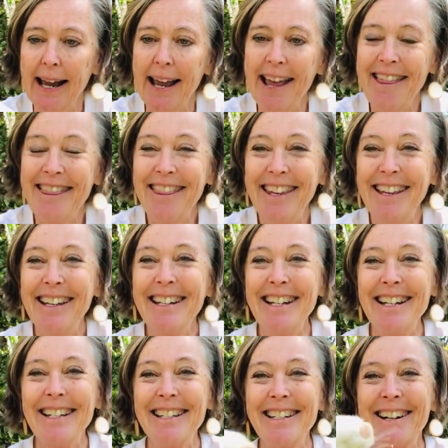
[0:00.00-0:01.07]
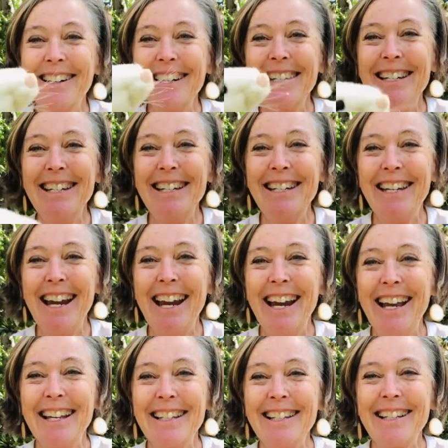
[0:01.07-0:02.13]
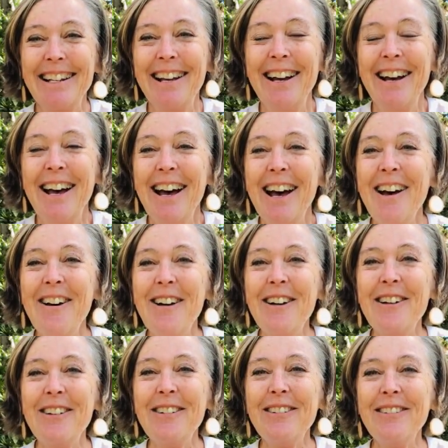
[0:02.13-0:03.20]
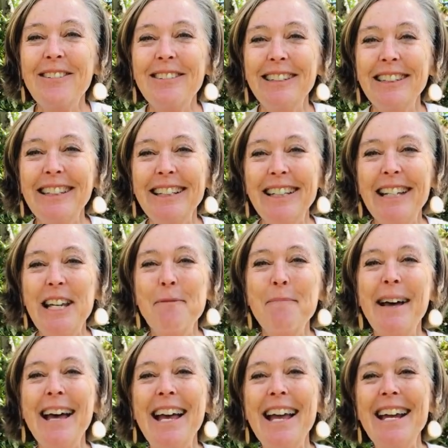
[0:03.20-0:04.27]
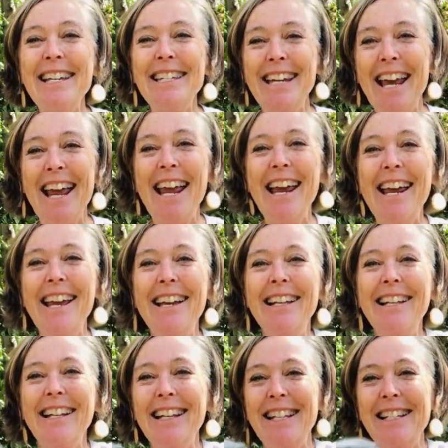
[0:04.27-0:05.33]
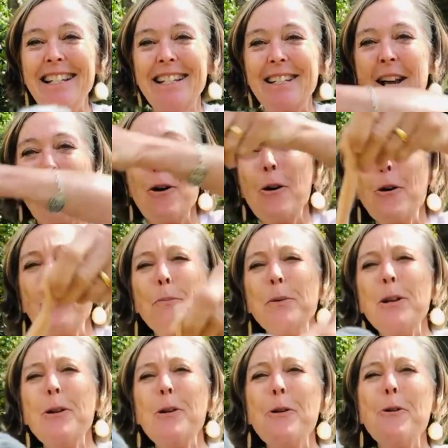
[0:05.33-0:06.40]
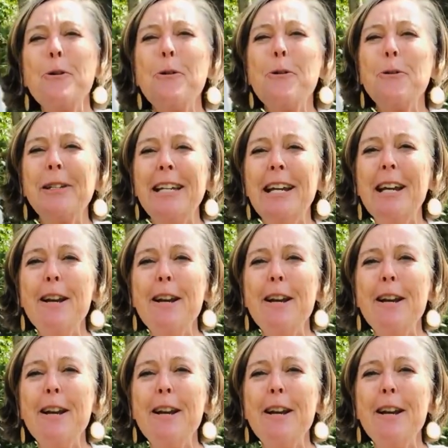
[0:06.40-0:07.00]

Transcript: And then he started to dance. "Oh, look at my tail. It's so beautiful.